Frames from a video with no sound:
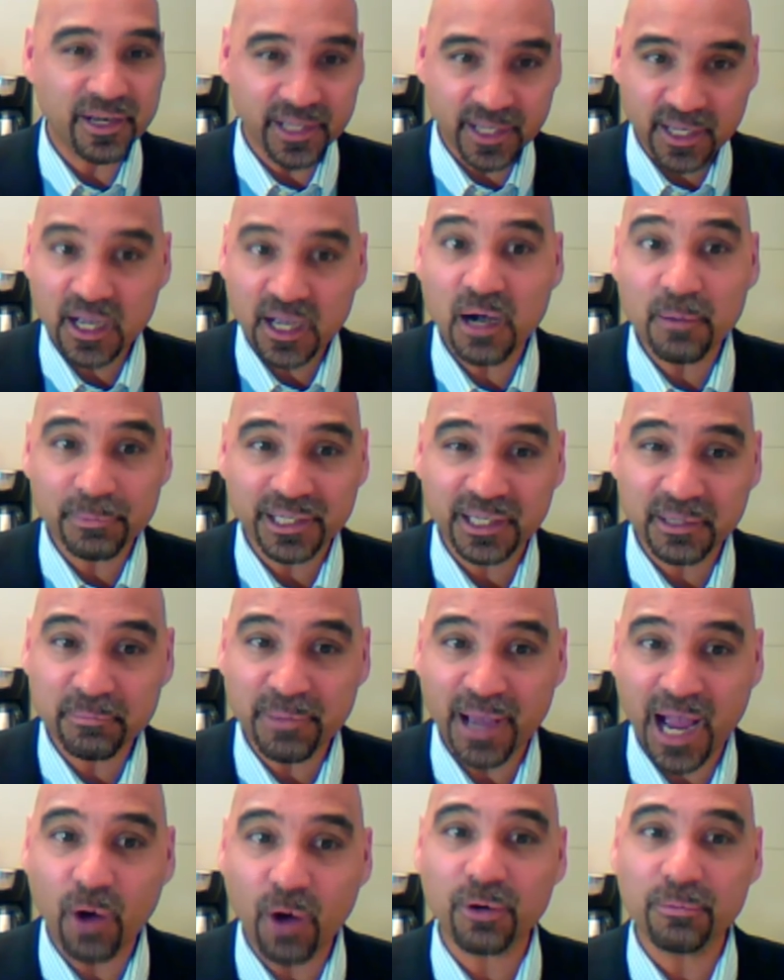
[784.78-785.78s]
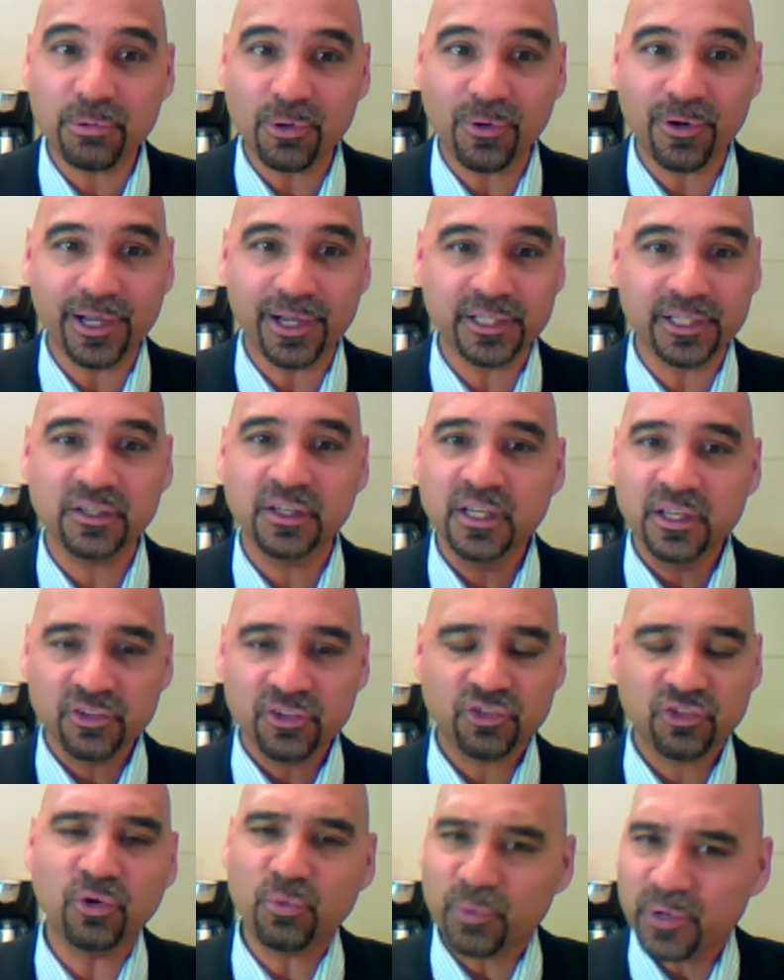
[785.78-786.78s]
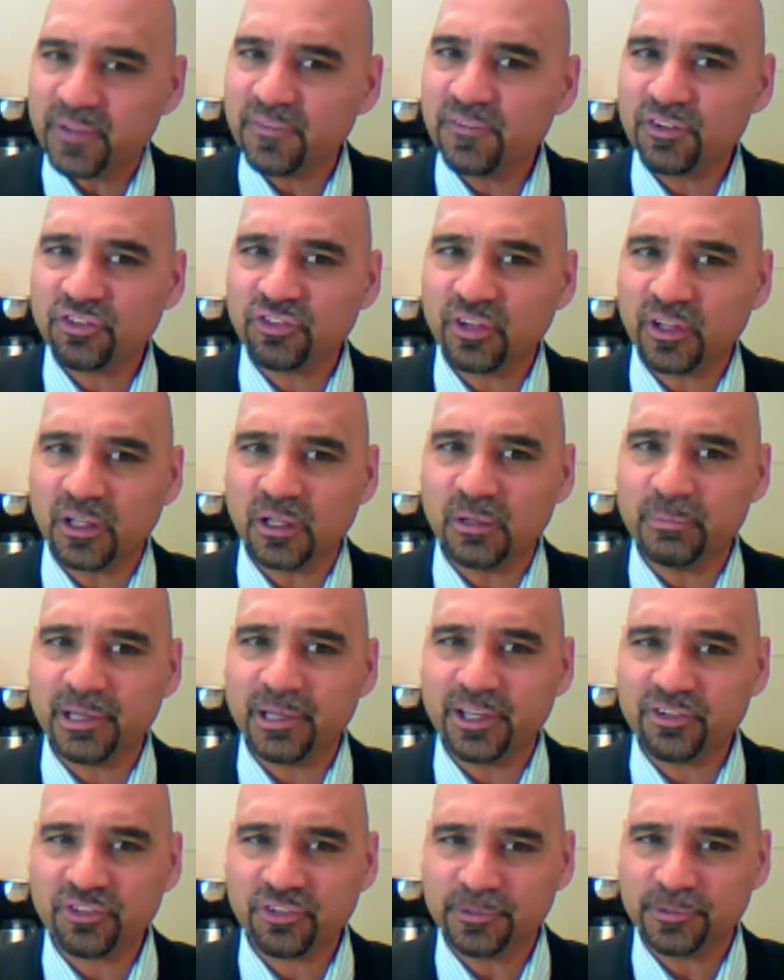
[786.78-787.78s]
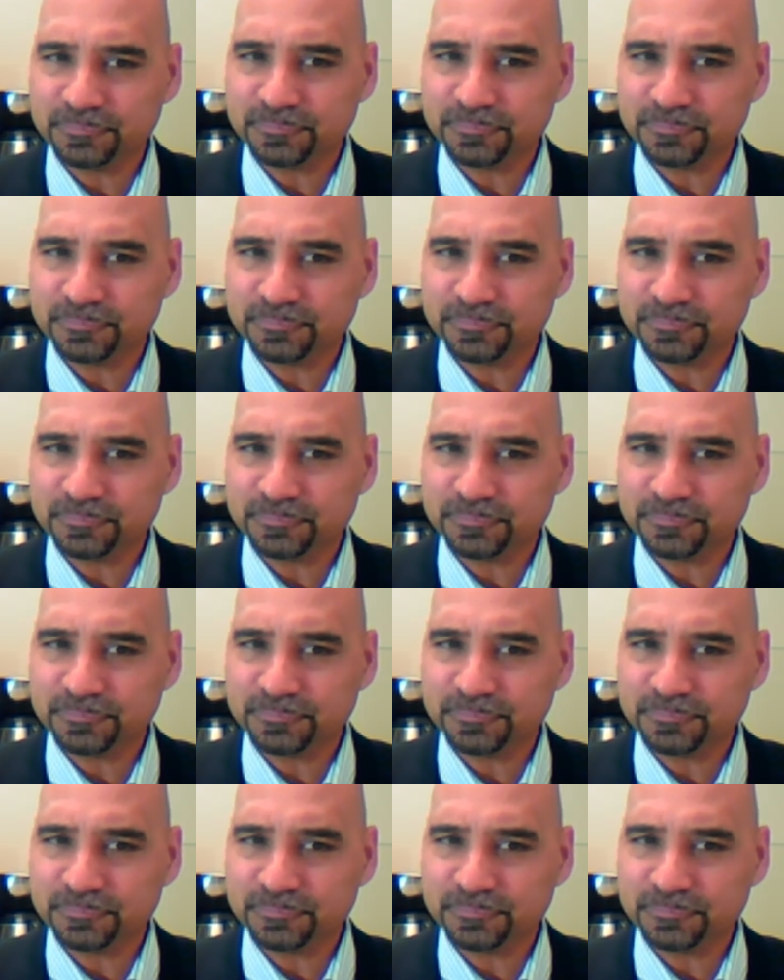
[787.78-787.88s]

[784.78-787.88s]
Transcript: that's due, and an accompanying PowerPoint.